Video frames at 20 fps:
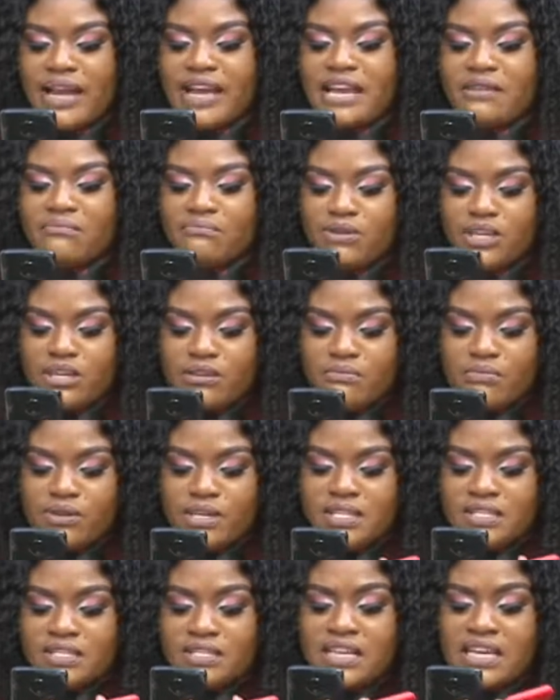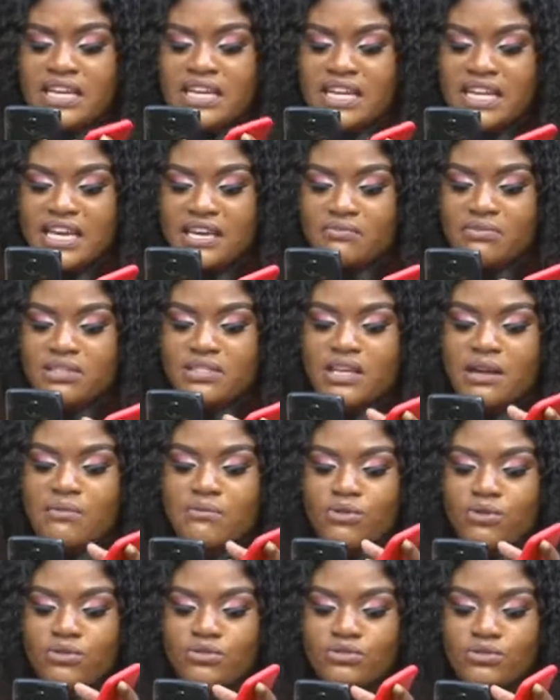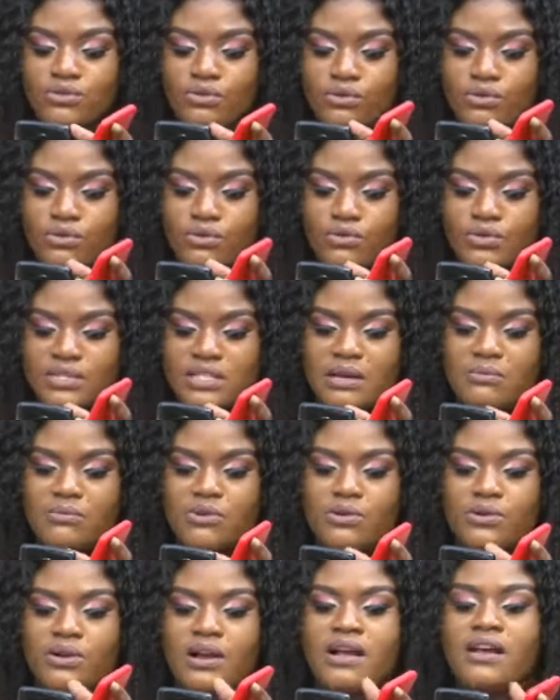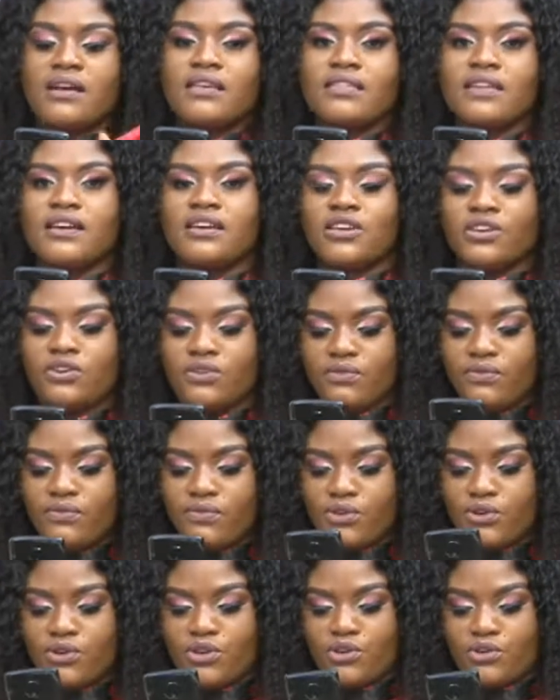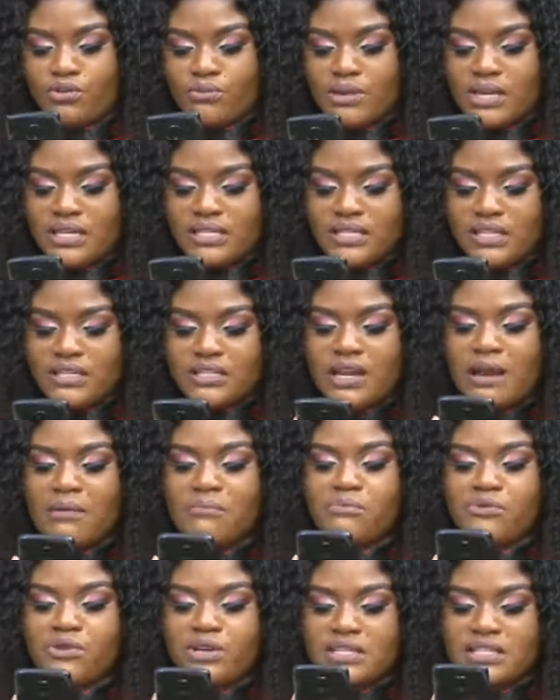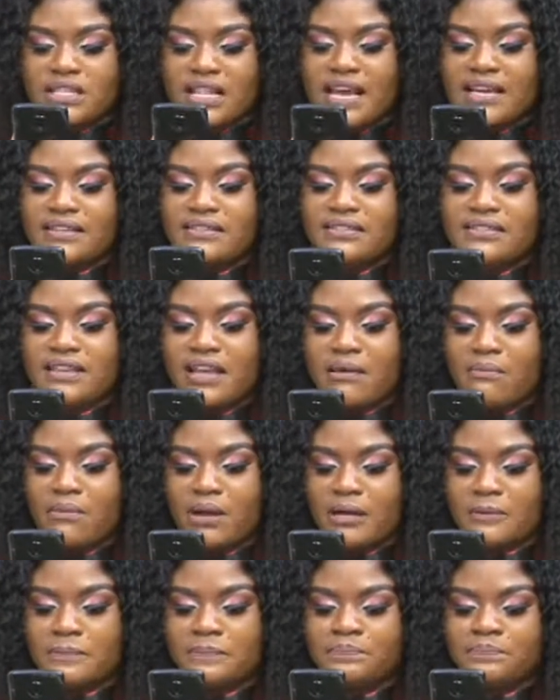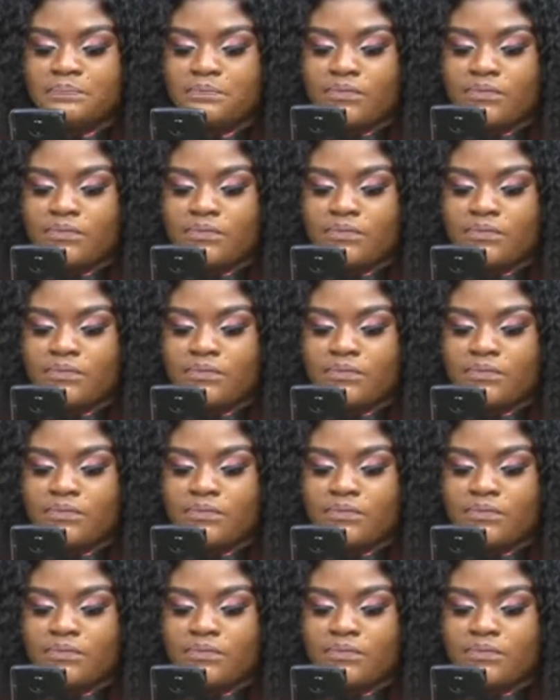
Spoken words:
by MPP's name, Samuel Doglo. Samuel, thank you for your message. And Presley Siama.